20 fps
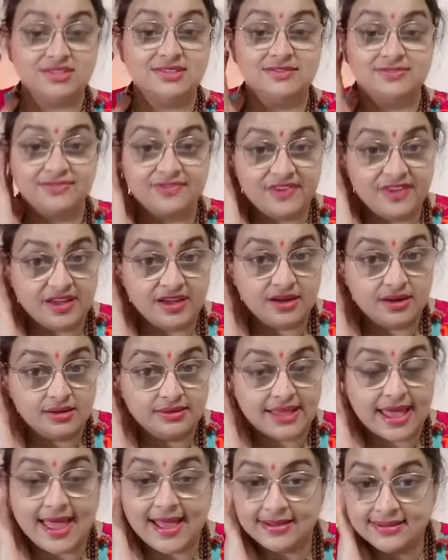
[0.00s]
the fear,
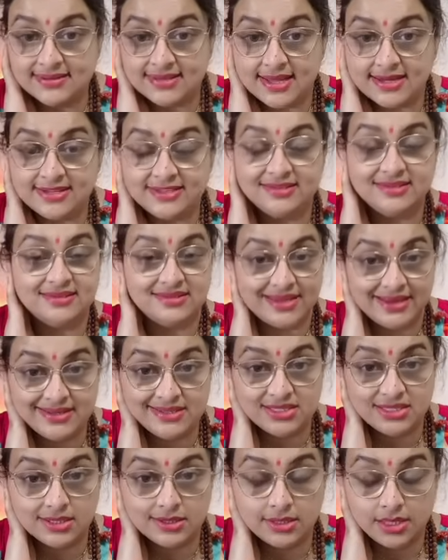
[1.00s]
the anxiety, the
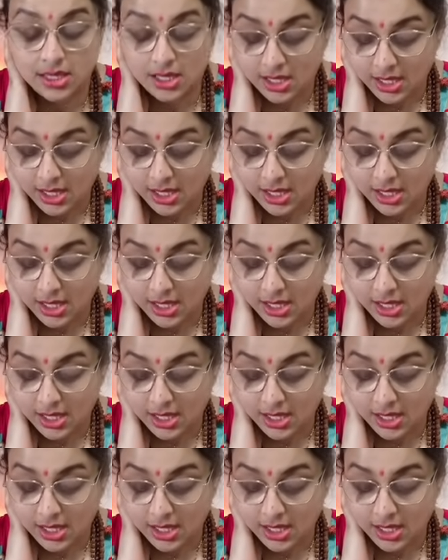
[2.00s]
tension.